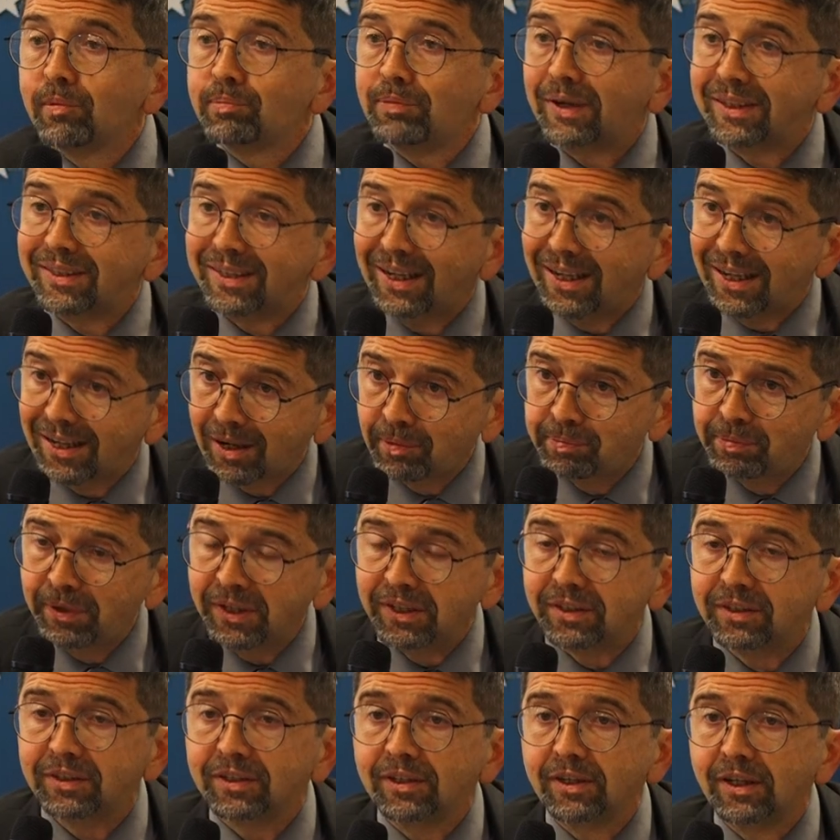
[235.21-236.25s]
But I
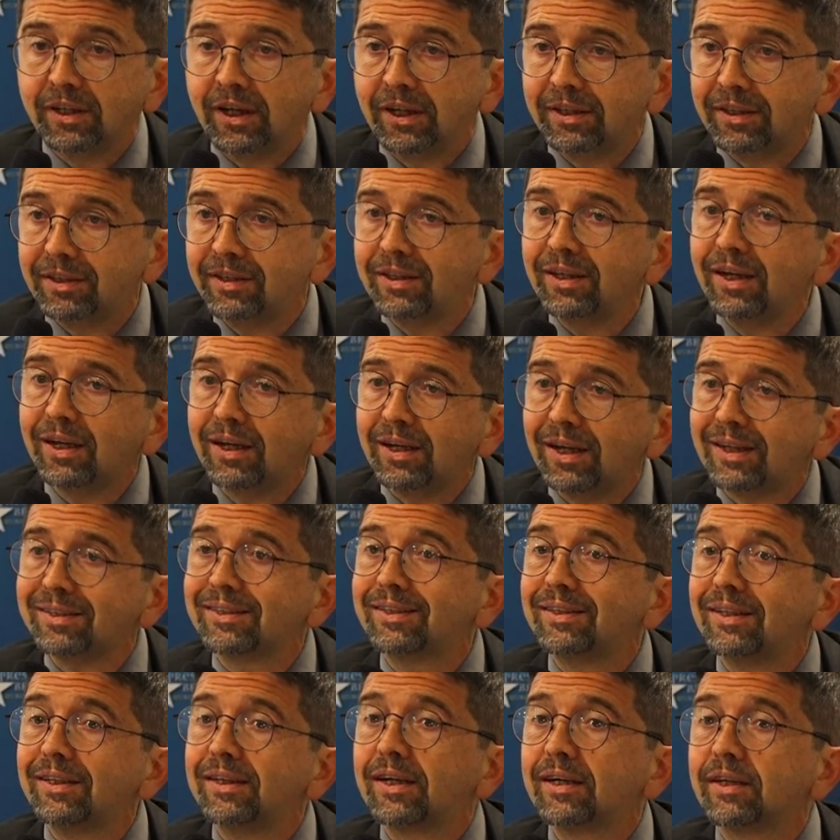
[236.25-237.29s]
repeat, until
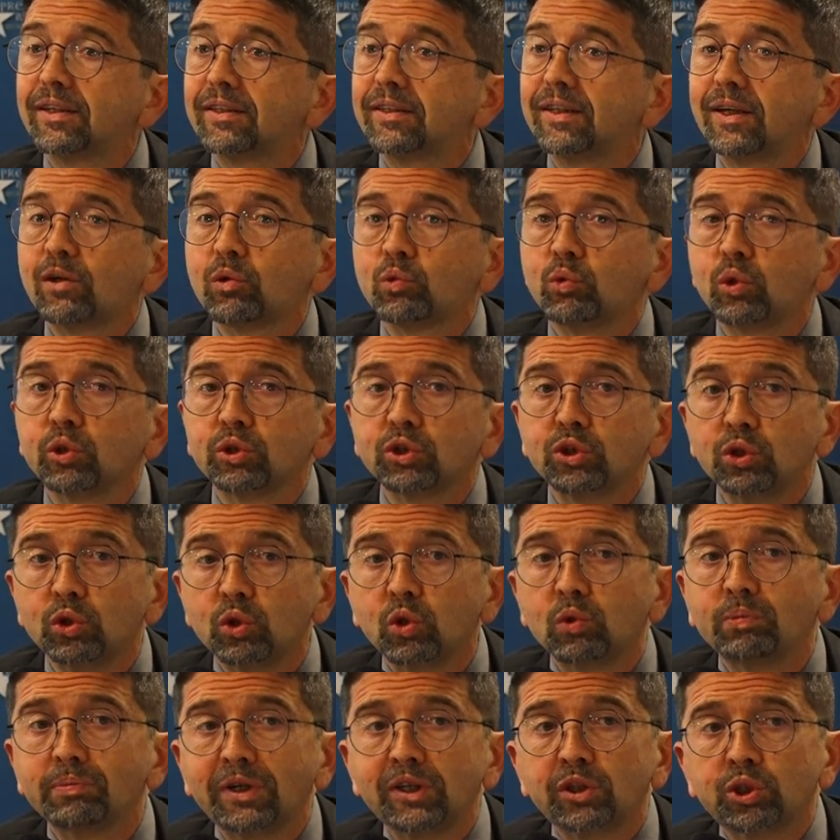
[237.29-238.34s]
last year, there was
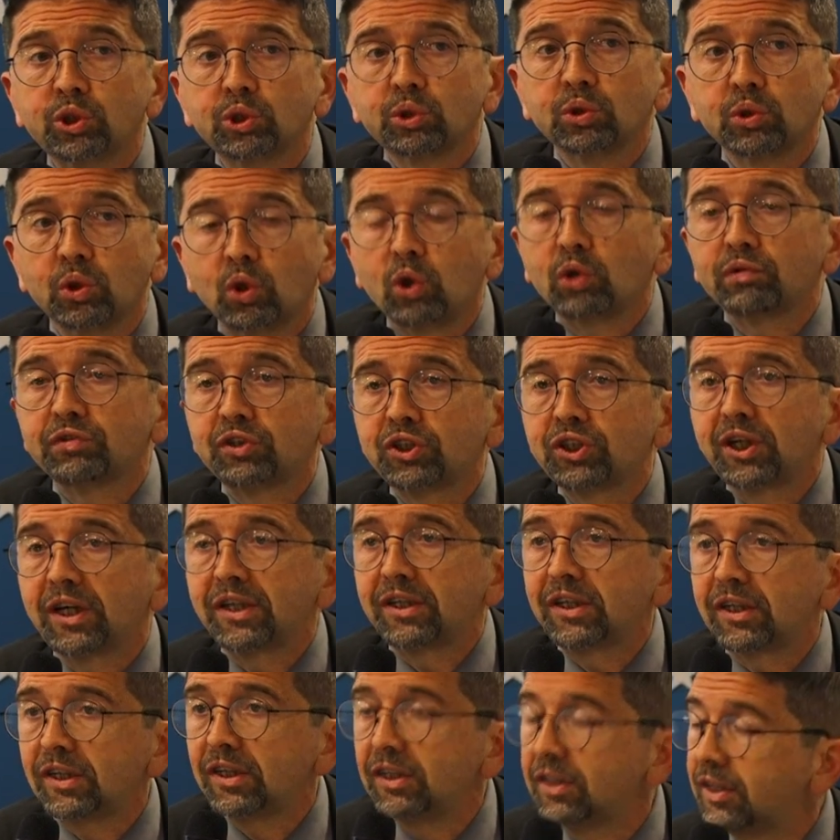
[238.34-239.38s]
no mention of
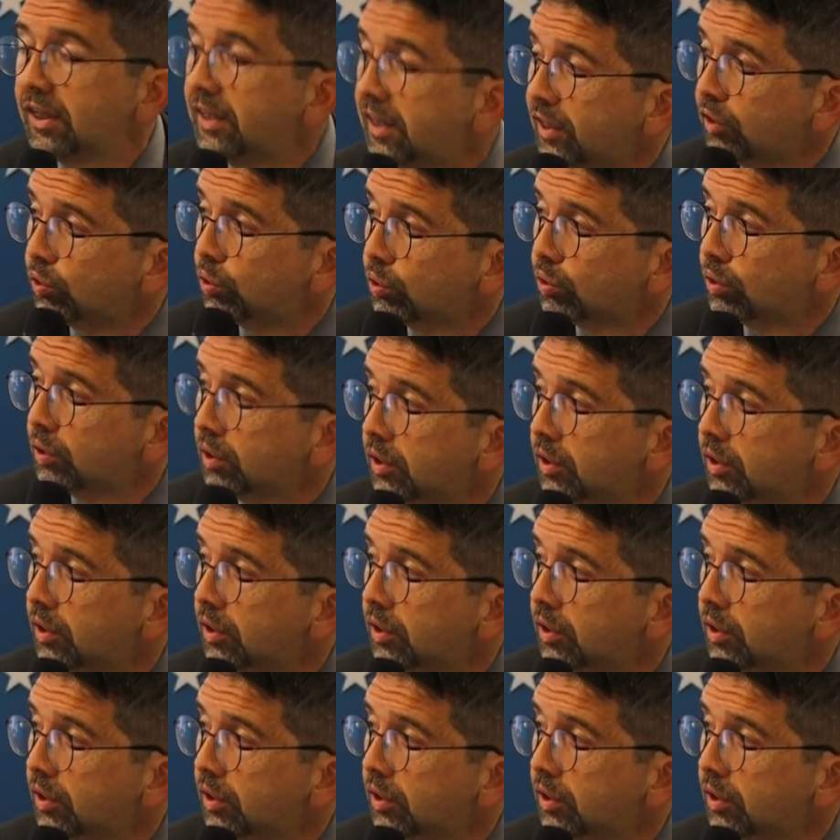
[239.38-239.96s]
China in the NATO